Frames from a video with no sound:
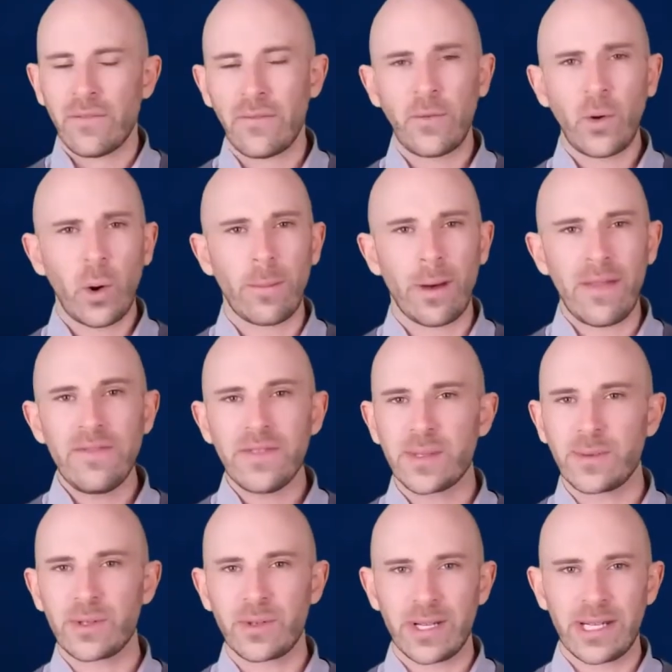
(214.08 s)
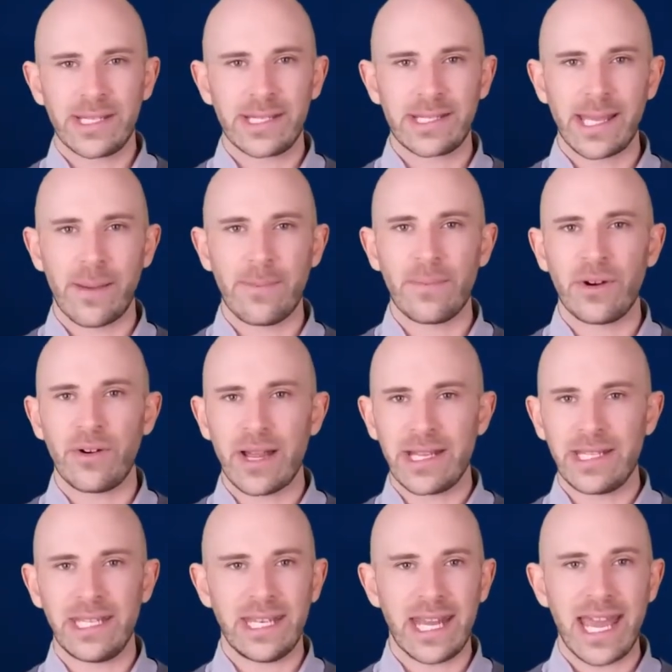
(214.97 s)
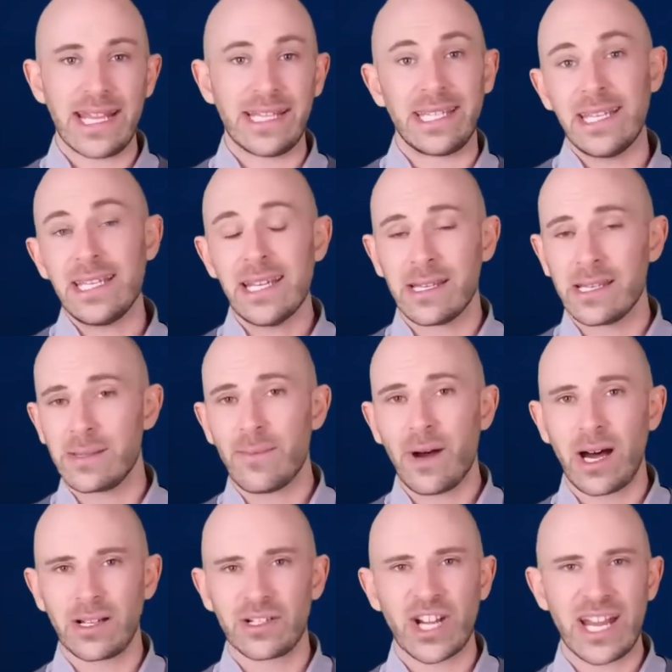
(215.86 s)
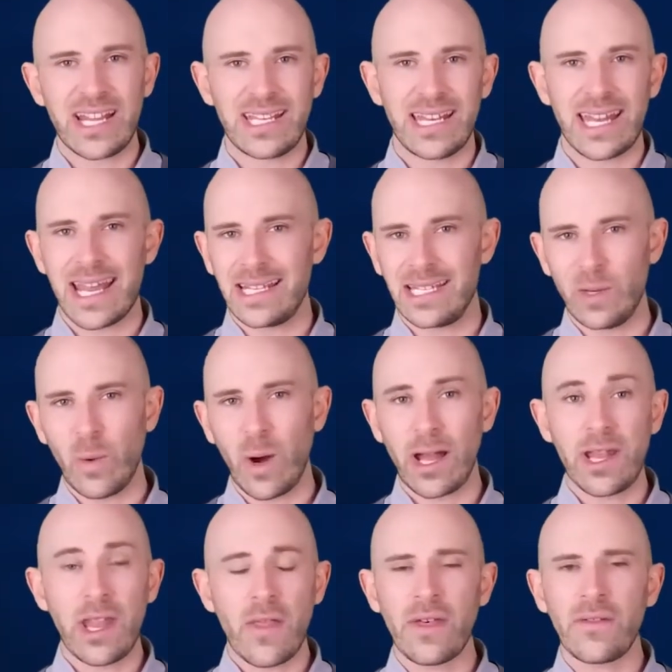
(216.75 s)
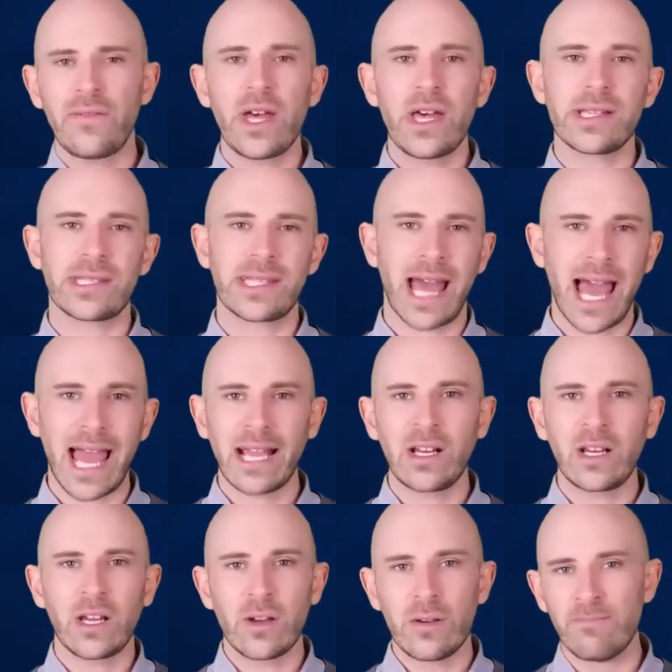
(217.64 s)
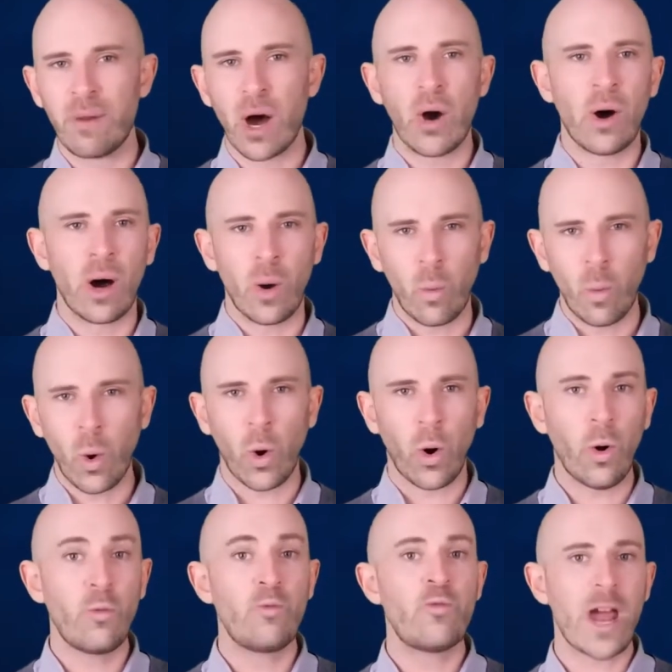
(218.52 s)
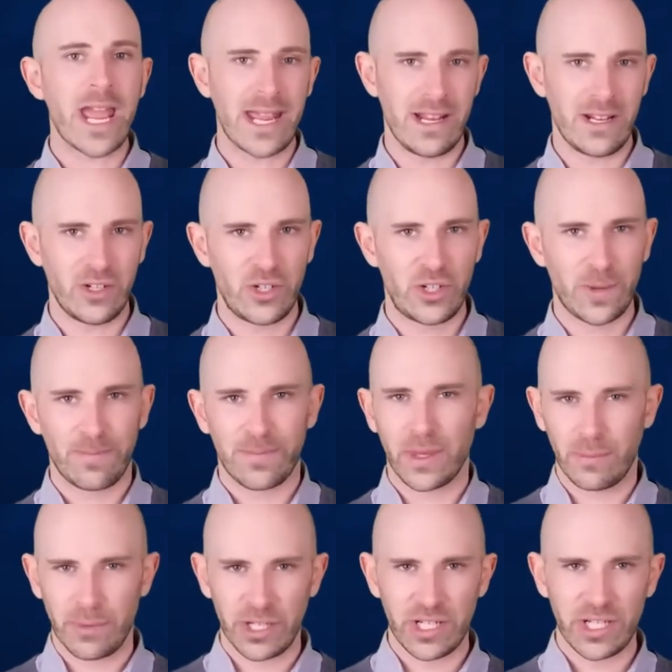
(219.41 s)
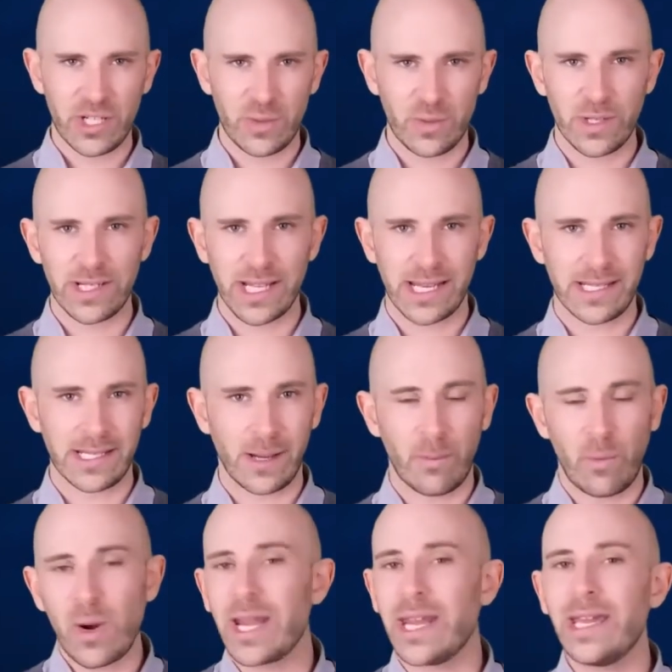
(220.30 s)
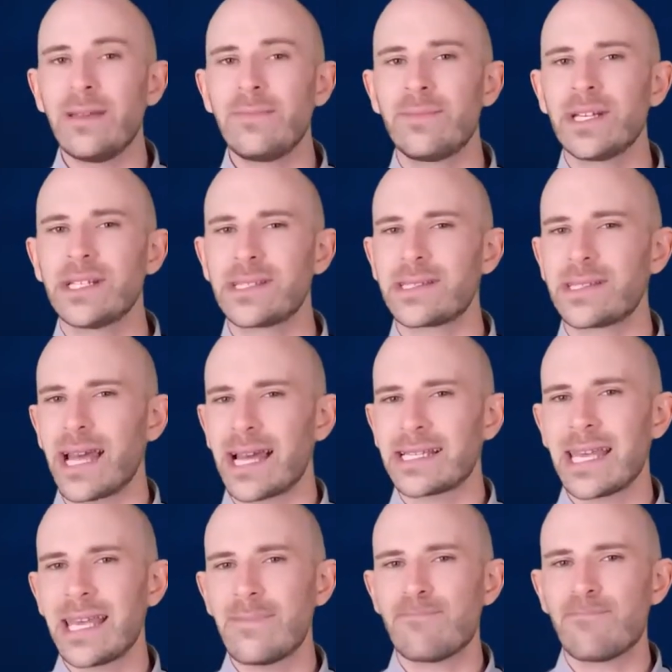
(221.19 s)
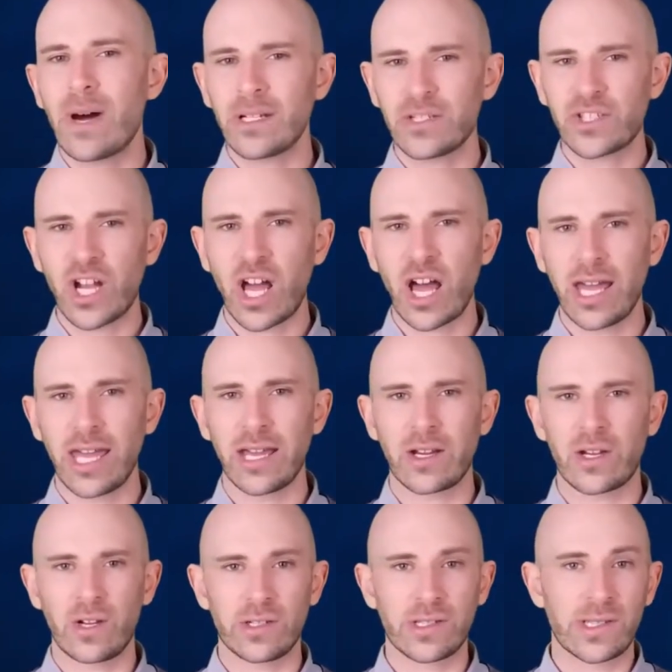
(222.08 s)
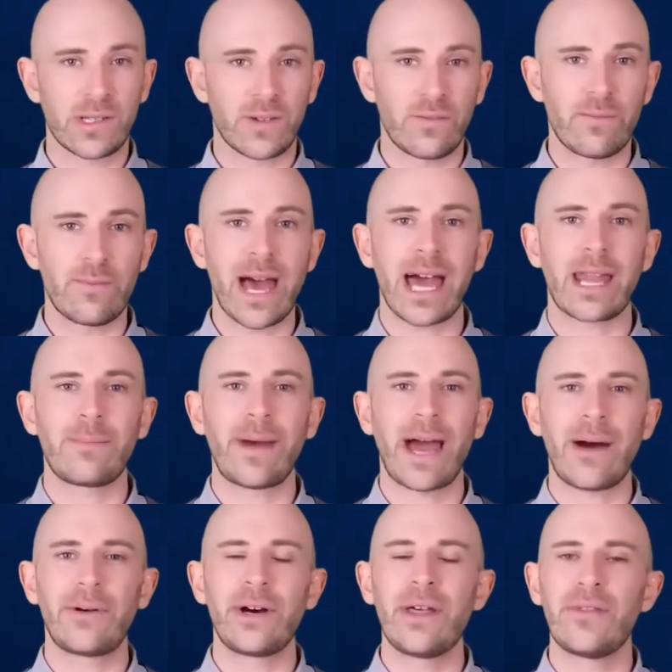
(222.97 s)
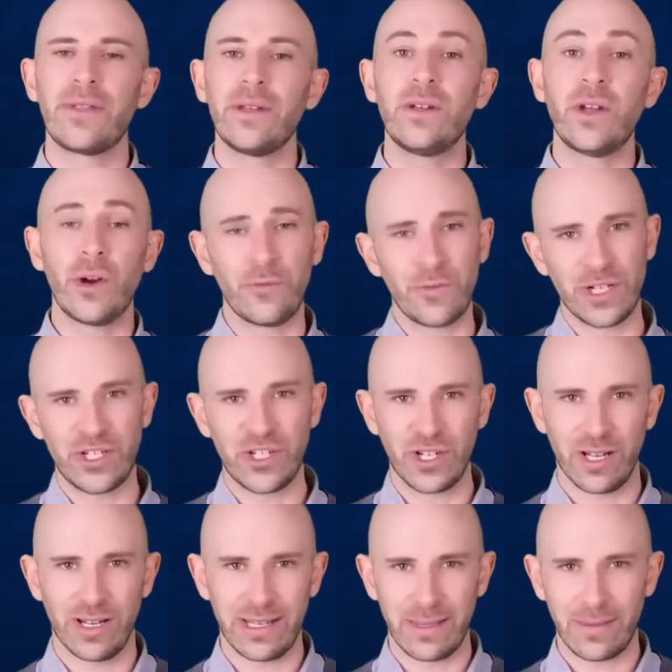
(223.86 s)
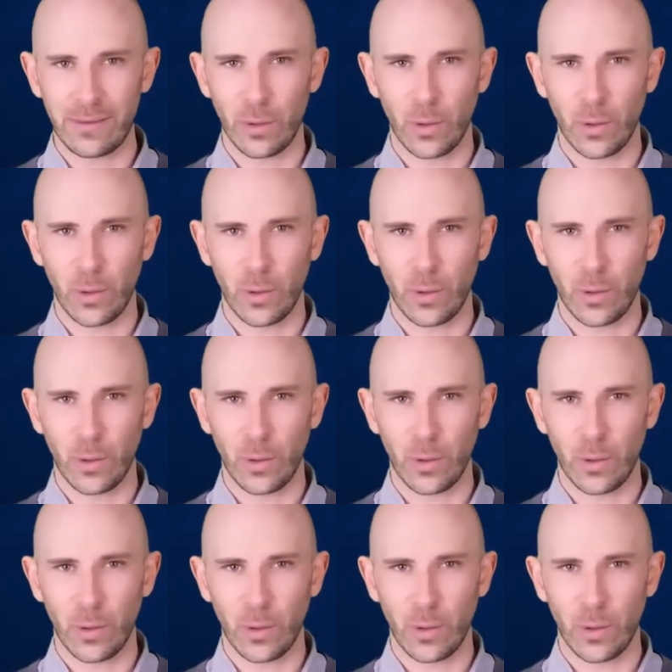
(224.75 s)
For 4 months, between December 1880 and March 1881, the First Anglo-Boer War raged. The British would end up winning, but at a much higher cost of manpower than originally